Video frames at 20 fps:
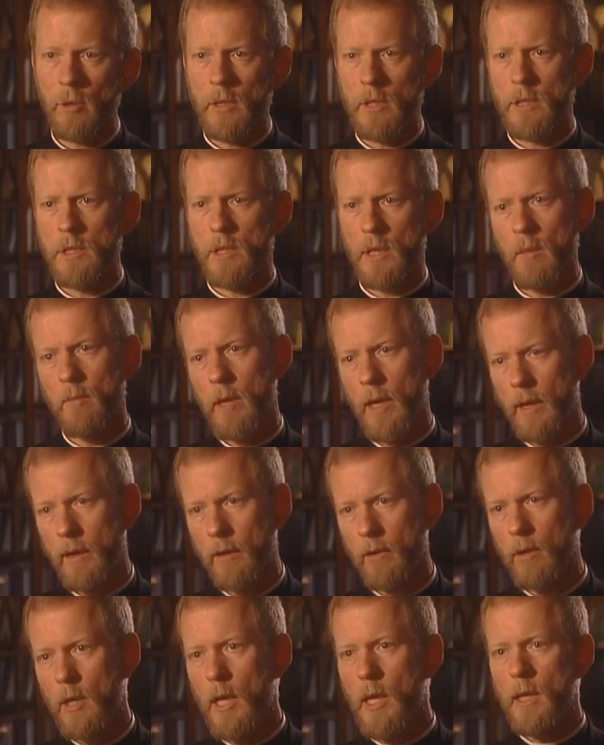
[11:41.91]
that
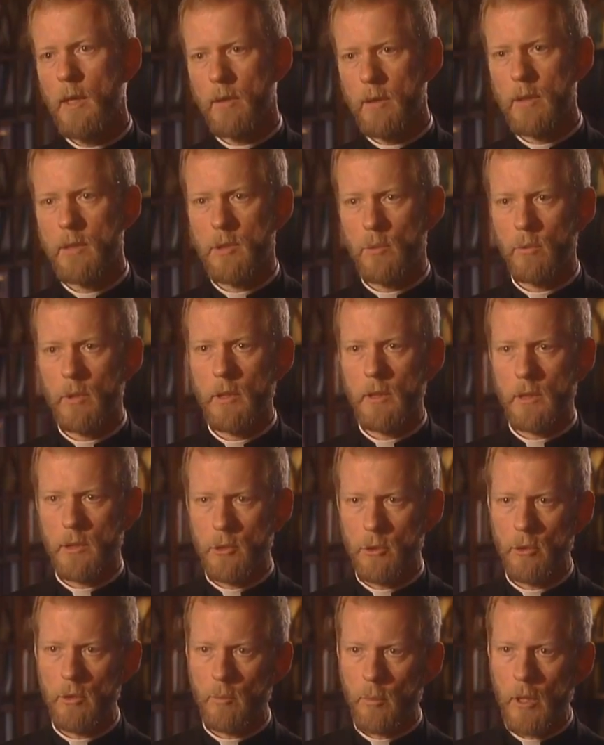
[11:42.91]
somehow this really
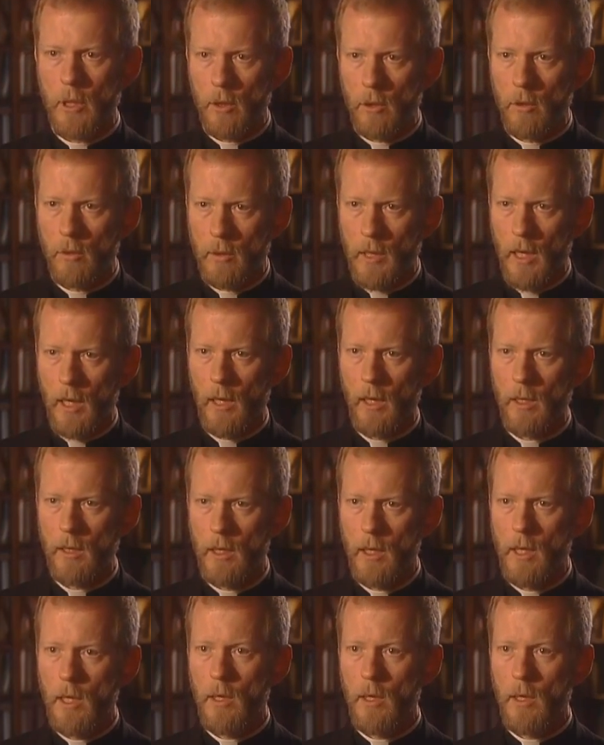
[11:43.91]
should be okay,